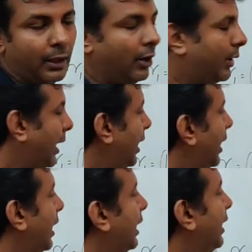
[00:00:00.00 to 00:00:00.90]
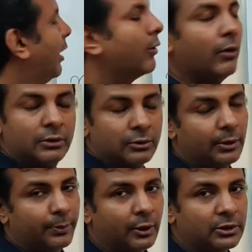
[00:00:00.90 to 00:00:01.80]
Okay. Now go through
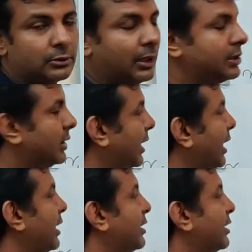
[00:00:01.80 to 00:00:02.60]
the process once again.